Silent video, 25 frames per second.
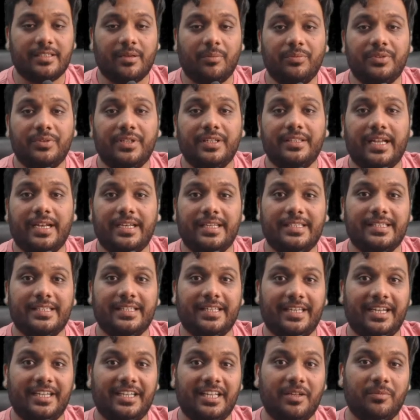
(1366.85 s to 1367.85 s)
something that is
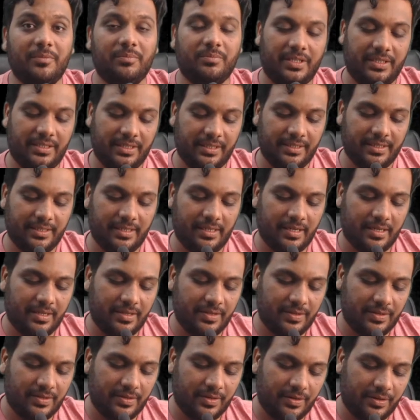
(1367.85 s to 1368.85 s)
creating material
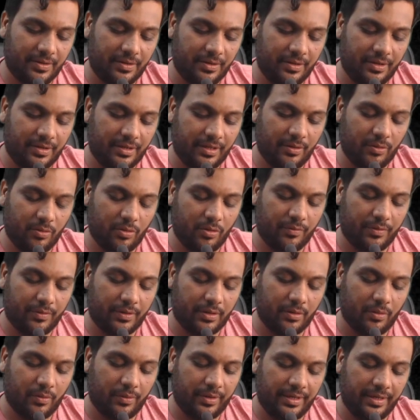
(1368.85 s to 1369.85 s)
uncertainty
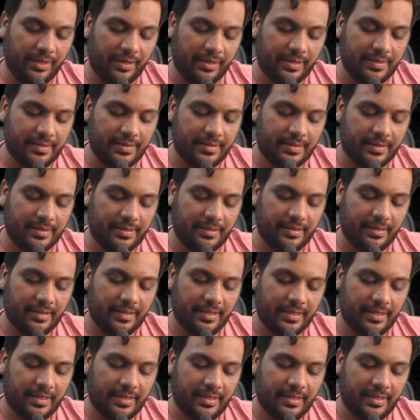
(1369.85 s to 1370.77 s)
over going concern,